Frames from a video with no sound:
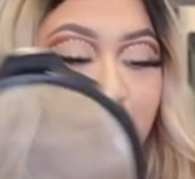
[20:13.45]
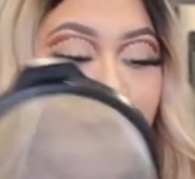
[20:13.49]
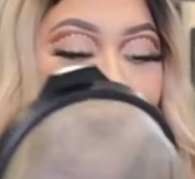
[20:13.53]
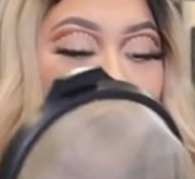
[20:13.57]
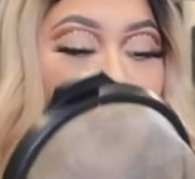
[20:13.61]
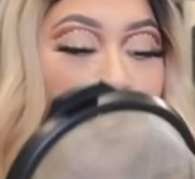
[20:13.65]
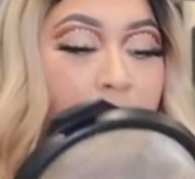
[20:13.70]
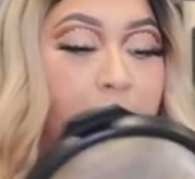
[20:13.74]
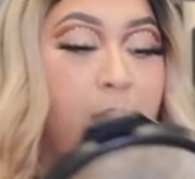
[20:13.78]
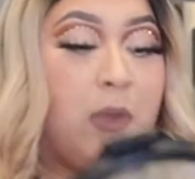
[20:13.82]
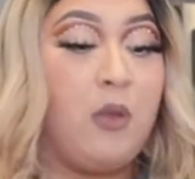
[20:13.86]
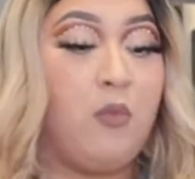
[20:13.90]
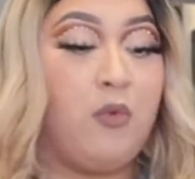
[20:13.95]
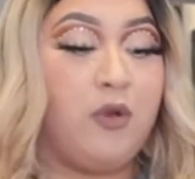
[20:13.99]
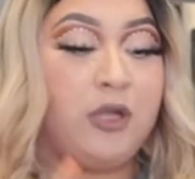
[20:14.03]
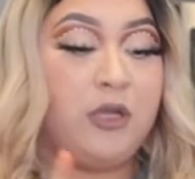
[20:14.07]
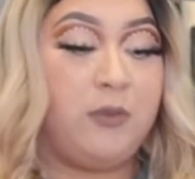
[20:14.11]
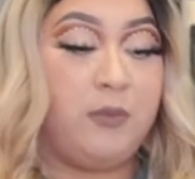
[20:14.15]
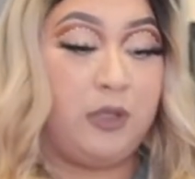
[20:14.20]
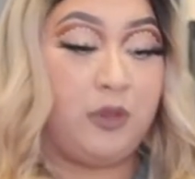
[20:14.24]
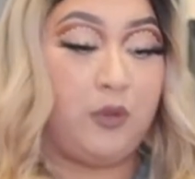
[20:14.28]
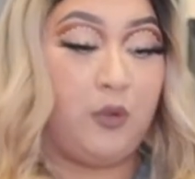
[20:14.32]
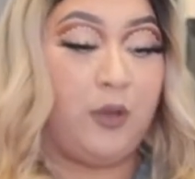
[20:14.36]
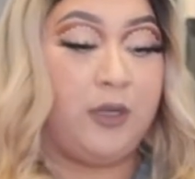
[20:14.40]
And we're going
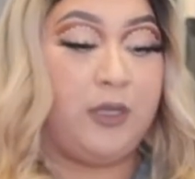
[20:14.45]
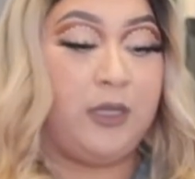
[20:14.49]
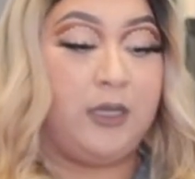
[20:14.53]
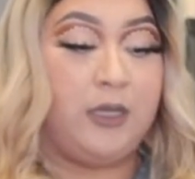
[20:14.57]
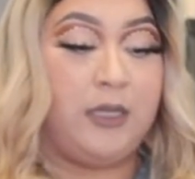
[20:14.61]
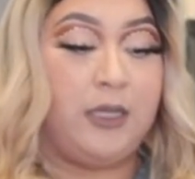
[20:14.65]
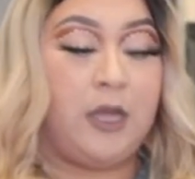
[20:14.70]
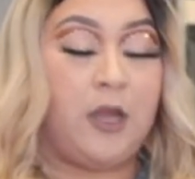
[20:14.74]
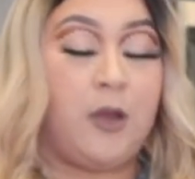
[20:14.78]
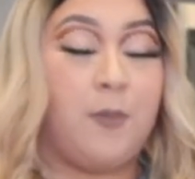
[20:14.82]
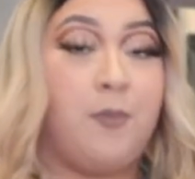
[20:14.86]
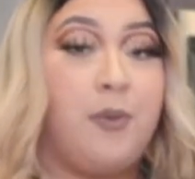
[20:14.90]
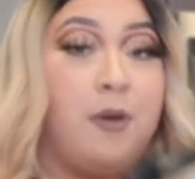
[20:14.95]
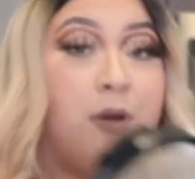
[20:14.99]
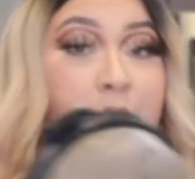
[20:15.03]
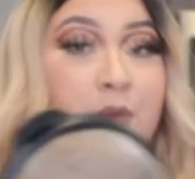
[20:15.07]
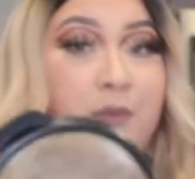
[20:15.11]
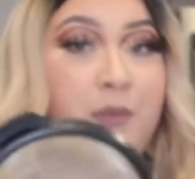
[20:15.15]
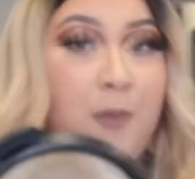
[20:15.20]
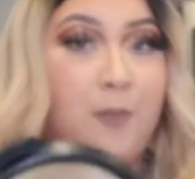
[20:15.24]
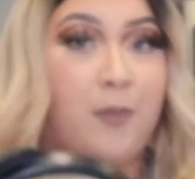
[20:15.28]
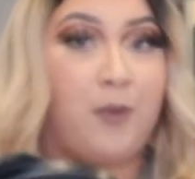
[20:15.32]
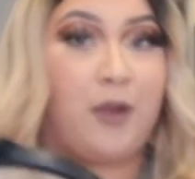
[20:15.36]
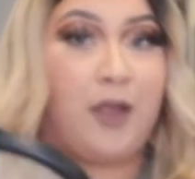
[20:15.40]
to be throwing it in here. But
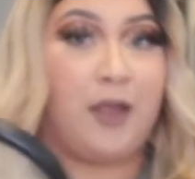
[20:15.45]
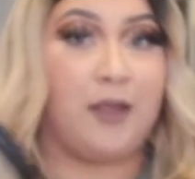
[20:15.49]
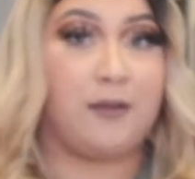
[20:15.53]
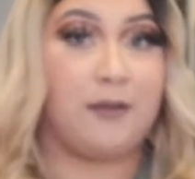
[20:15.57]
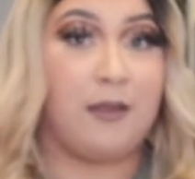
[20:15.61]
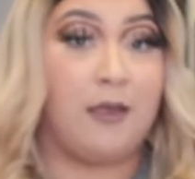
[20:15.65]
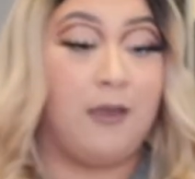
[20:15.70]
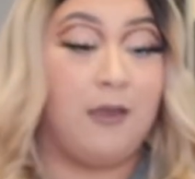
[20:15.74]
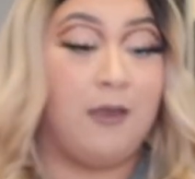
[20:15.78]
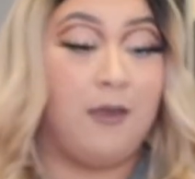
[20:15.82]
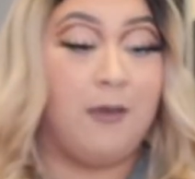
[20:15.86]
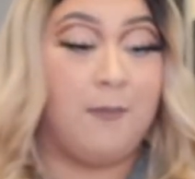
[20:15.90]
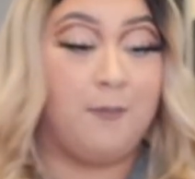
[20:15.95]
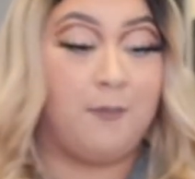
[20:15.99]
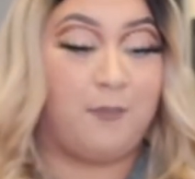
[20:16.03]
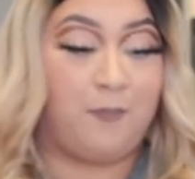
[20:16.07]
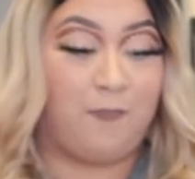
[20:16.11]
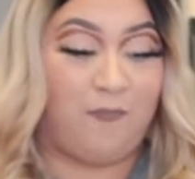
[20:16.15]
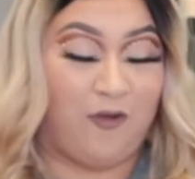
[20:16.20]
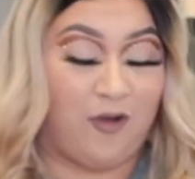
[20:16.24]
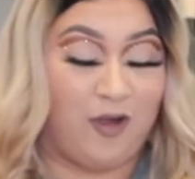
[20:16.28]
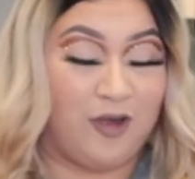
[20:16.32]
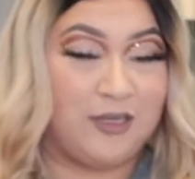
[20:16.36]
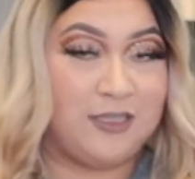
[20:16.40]
remember, guys,
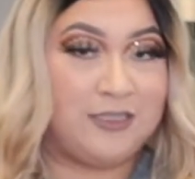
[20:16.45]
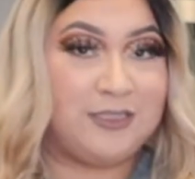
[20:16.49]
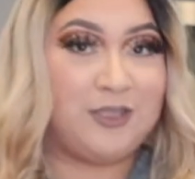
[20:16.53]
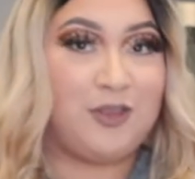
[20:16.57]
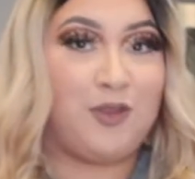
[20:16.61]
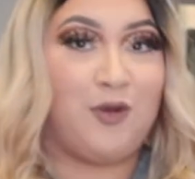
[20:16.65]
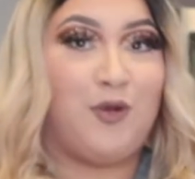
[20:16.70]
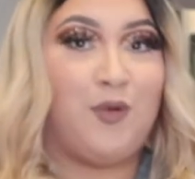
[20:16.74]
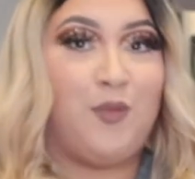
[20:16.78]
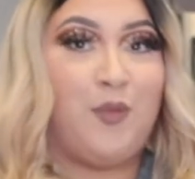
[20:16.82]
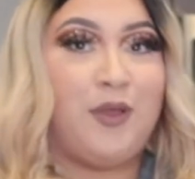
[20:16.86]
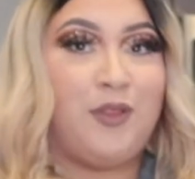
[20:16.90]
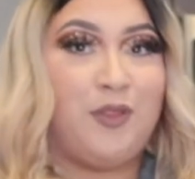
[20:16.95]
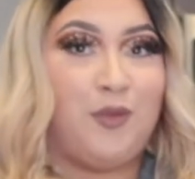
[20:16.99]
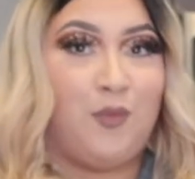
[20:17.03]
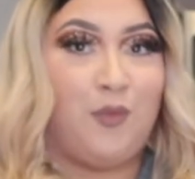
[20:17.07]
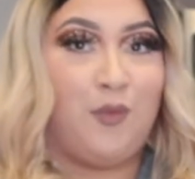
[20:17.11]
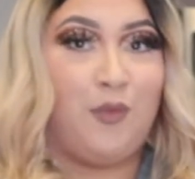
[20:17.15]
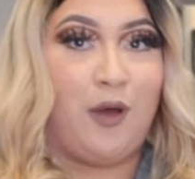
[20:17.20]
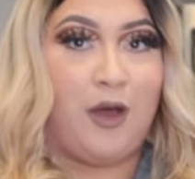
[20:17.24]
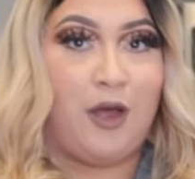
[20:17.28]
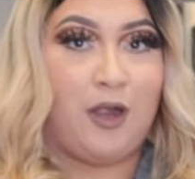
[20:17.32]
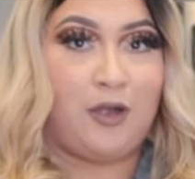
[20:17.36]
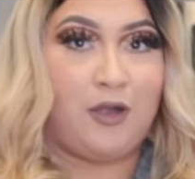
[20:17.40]
first throw away the
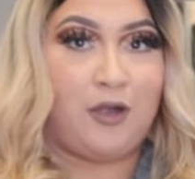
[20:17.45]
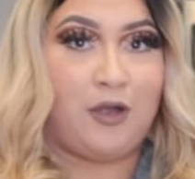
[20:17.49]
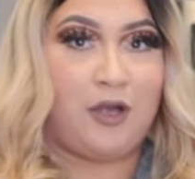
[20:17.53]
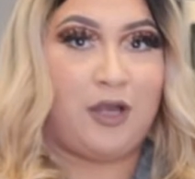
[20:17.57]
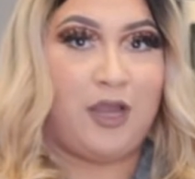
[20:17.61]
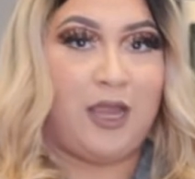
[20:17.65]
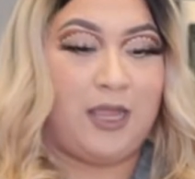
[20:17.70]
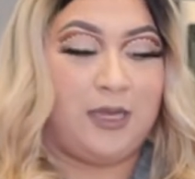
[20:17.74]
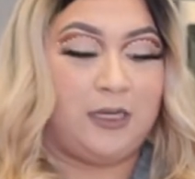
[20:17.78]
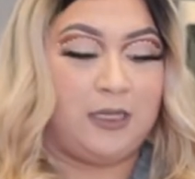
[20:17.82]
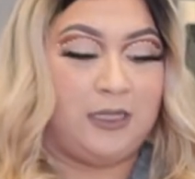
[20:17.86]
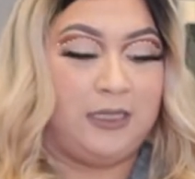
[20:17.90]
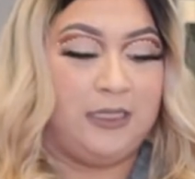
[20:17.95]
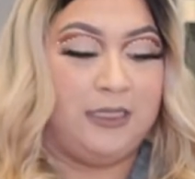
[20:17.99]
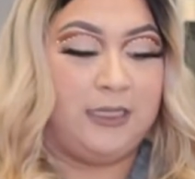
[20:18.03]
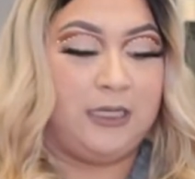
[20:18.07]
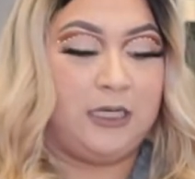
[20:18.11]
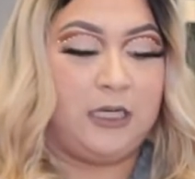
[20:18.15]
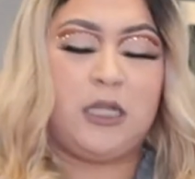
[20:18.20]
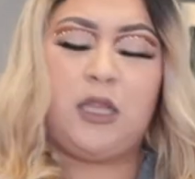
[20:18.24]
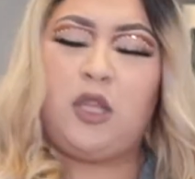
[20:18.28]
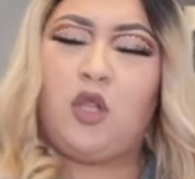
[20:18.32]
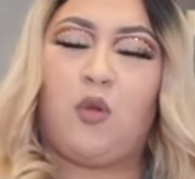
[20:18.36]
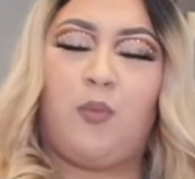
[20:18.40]
water and clean
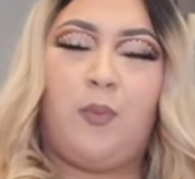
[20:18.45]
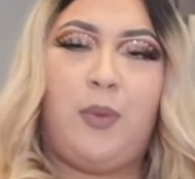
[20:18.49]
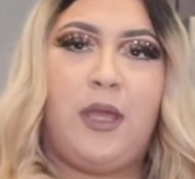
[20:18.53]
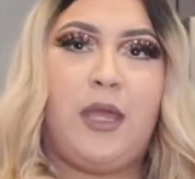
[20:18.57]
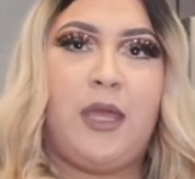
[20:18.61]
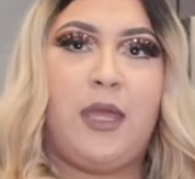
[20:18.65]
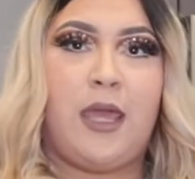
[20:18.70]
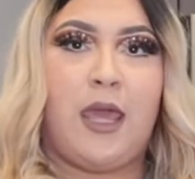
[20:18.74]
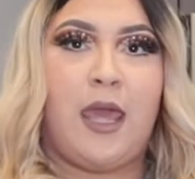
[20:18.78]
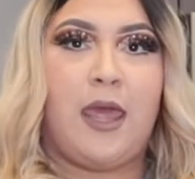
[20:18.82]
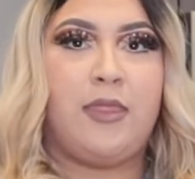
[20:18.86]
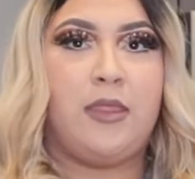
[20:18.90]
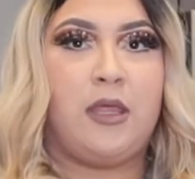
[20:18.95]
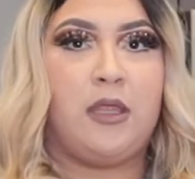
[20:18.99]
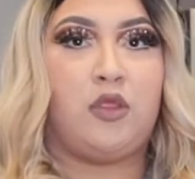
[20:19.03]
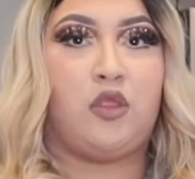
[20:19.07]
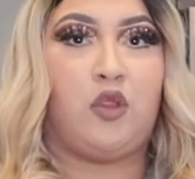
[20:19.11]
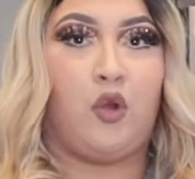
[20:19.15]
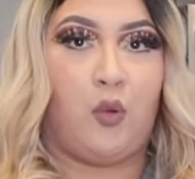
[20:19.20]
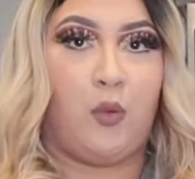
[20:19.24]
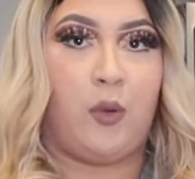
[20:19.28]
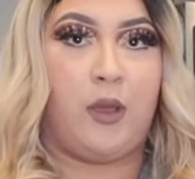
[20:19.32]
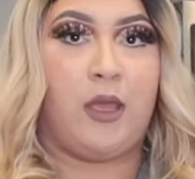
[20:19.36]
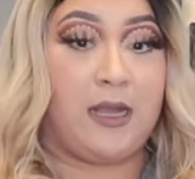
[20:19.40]
it a little bit and then
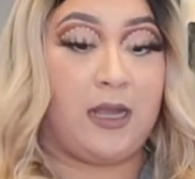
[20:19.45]
throw it.